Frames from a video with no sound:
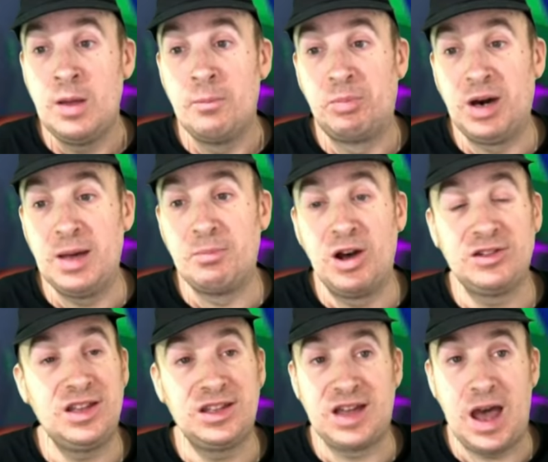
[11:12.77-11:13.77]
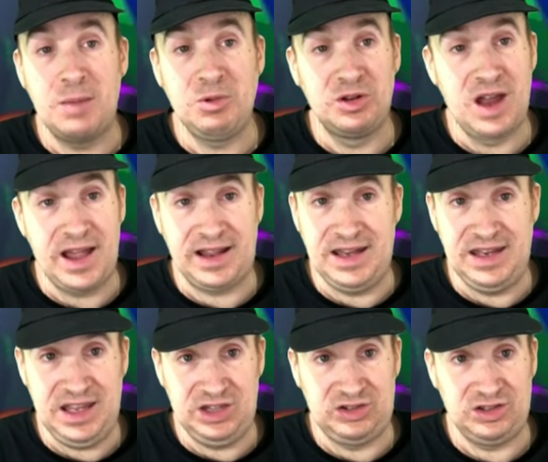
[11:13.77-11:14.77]
but most of the time you're not going to
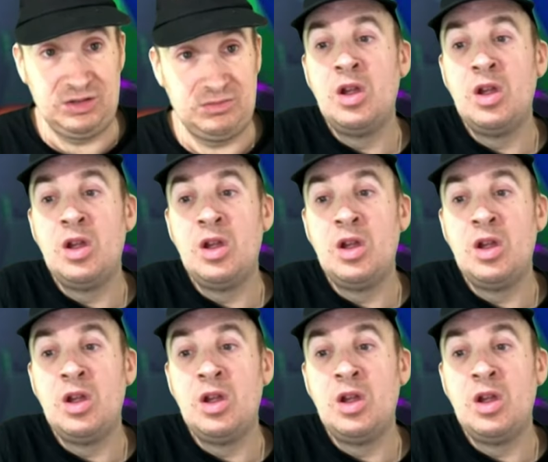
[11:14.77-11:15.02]
need to.